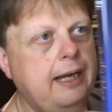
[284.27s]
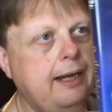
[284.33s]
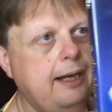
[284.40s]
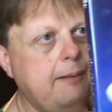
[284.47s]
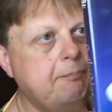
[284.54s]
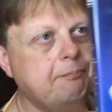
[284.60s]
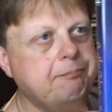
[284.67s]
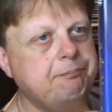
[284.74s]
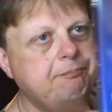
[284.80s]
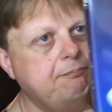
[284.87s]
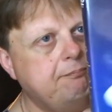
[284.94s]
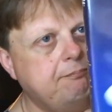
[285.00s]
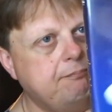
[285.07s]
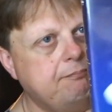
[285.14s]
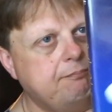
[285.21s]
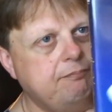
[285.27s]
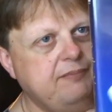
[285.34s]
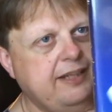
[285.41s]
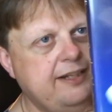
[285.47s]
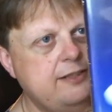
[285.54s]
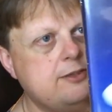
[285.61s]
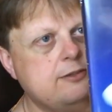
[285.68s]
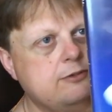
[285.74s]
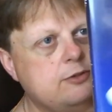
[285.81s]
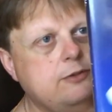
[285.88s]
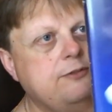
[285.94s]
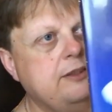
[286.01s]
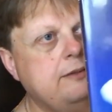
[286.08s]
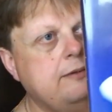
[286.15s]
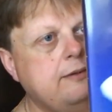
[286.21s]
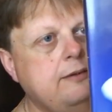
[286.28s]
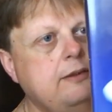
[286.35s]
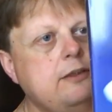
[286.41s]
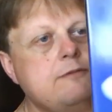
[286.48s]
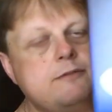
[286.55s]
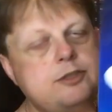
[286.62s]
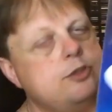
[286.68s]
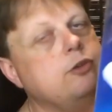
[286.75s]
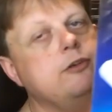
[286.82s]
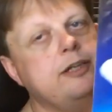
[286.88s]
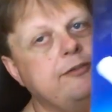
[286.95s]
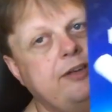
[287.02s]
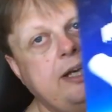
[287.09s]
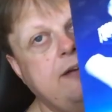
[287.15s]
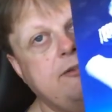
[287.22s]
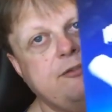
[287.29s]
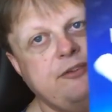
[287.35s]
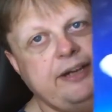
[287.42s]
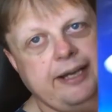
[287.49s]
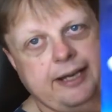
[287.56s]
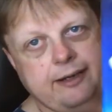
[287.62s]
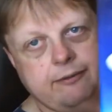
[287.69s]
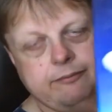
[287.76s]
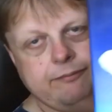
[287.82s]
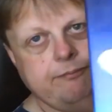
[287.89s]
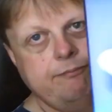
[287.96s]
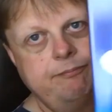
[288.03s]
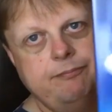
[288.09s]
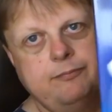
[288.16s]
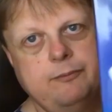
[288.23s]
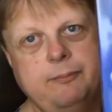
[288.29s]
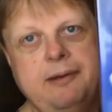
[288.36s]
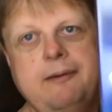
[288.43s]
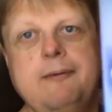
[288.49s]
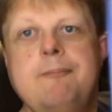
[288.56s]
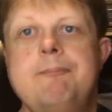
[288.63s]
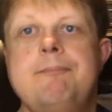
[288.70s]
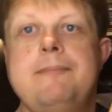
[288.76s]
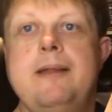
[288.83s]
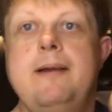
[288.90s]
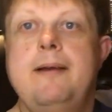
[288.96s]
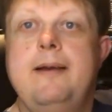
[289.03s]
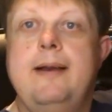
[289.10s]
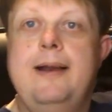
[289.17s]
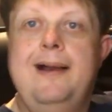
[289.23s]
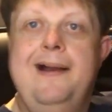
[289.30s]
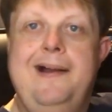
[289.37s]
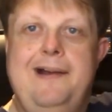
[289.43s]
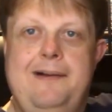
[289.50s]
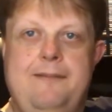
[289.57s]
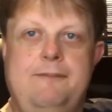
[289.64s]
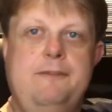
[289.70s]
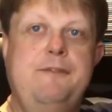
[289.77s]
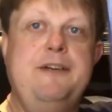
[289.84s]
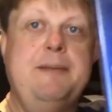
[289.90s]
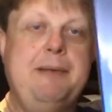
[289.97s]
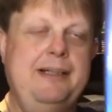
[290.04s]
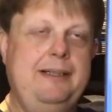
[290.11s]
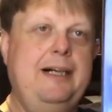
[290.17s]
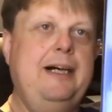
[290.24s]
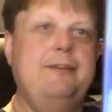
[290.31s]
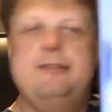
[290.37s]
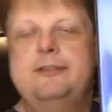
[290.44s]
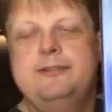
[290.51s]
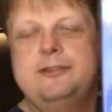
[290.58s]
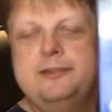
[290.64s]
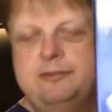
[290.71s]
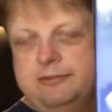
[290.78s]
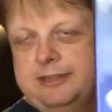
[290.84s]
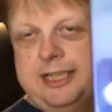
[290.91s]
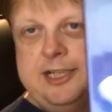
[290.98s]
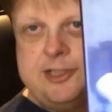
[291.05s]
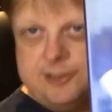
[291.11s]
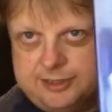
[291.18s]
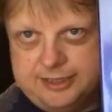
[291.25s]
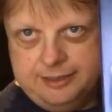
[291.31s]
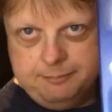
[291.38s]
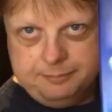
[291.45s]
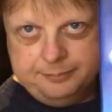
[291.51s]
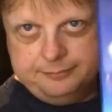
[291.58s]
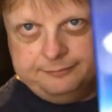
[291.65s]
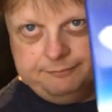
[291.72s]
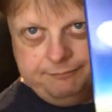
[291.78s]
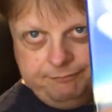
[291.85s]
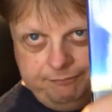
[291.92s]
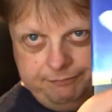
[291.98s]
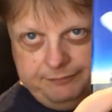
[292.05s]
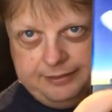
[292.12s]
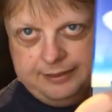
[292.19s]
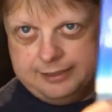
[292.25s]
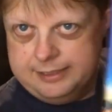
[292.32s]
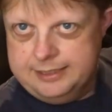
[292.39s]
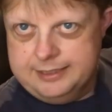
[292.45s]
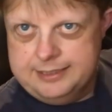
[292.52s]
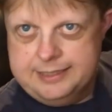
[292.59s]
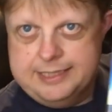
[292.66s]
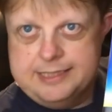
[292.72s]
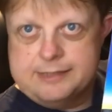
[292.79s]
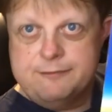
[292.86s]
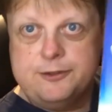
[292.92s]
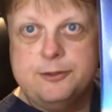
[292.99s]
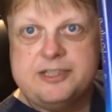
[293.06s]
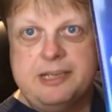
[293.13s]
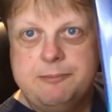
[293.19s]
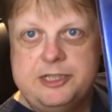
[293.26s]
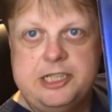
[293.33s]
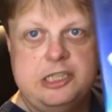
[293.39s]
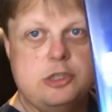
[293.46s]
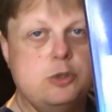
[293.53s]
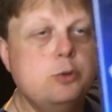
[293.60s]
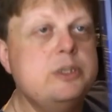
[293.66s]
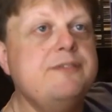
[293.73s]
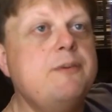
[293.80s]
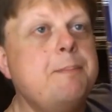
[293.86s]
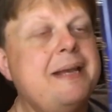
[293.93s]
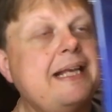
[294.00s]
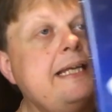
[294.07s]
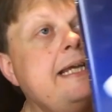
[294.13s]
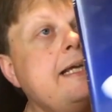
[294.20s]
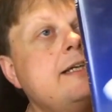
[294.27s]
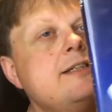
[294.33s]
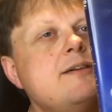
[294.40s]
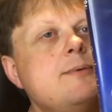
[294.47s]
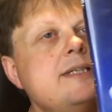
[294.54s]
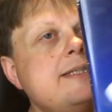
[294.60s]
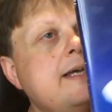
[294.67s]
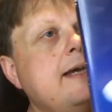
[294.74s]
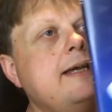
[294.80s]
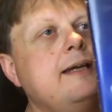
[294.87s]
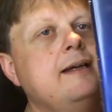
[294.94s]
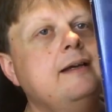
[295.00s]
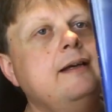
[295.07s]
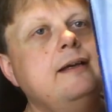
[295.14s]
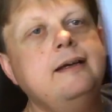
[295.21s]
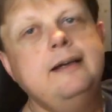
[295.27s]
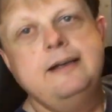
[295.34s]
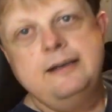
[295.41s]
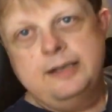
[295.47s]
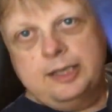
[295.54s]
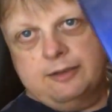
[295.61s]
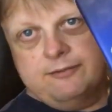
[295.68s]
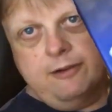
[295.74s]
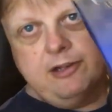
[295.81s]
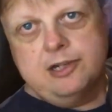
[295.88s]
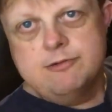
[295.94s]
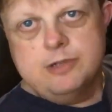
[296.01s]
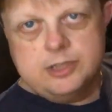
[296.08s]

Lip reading: And it's sort of a story of a love affair where the female half of a relationship is a few sandwiches short of a picnic, shall we say. Very